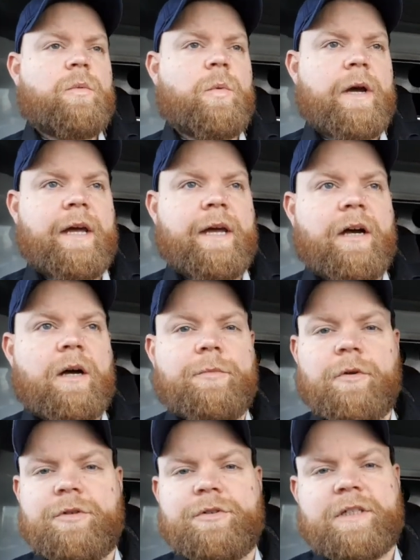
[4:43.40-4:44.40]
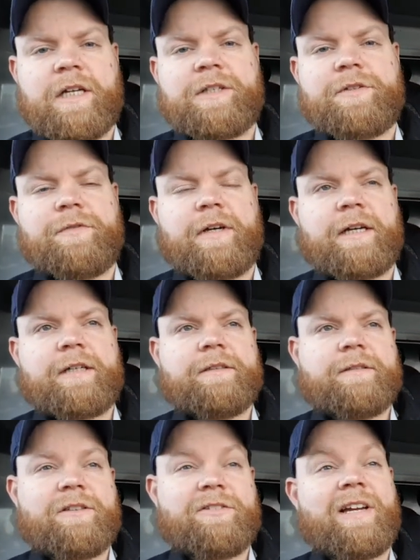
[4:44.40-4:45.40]
where I'm not using a gutter vac,
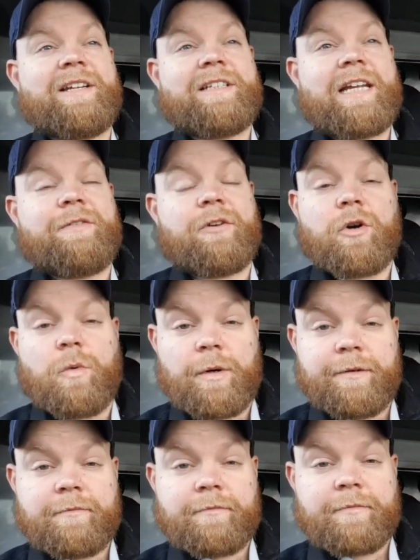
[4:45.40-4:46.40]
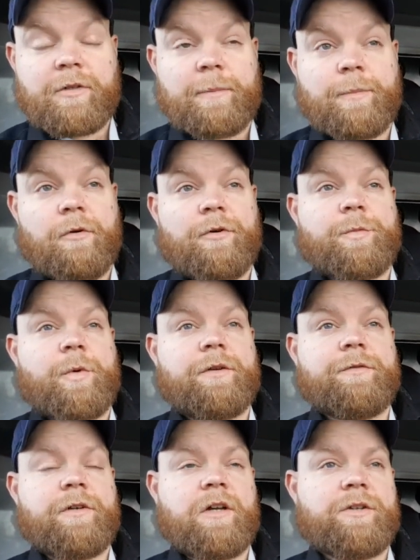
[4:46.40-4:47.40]
because I actually haven't got one. I borrowed
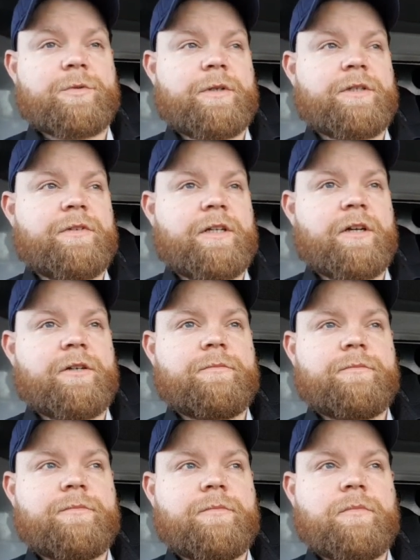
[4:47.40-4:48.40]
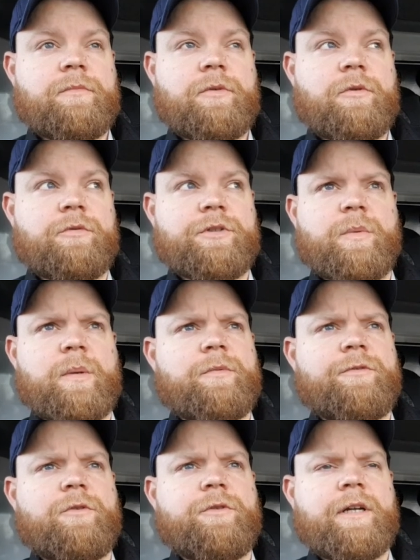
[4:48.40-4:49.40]
one for last week's video. Or was it the week
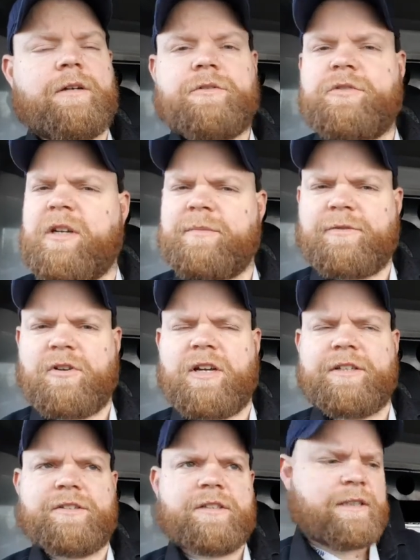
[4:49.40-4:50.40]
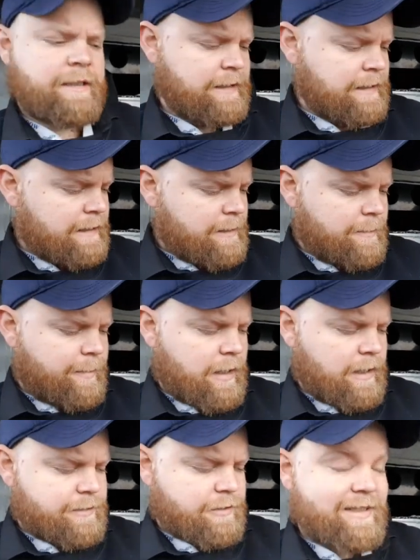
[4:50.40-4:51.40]
before now? Time flies.
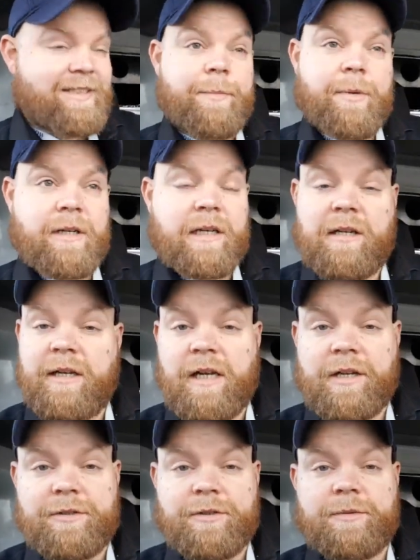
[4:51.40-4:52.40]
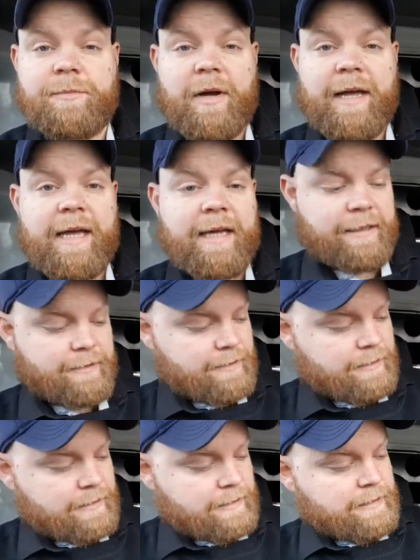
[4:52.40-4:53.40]
But I typically clear gutters by
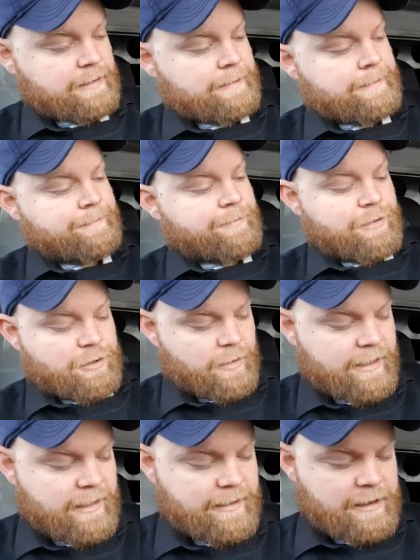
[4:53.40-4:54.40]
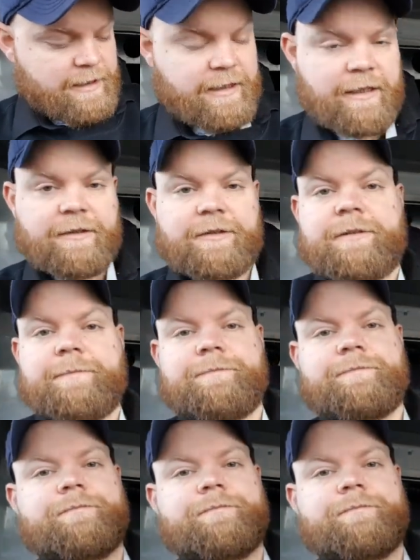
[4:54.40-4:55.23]
hand. So I get these things.